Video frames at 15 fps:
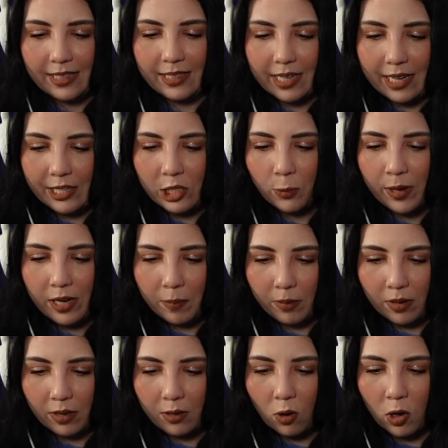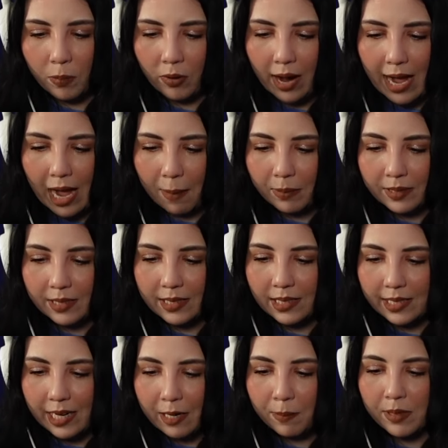sitting to read a book or perhaps the
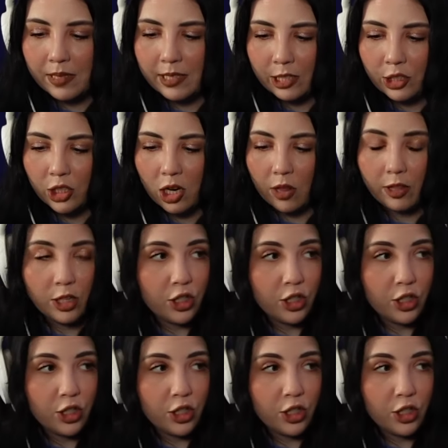sitting position on the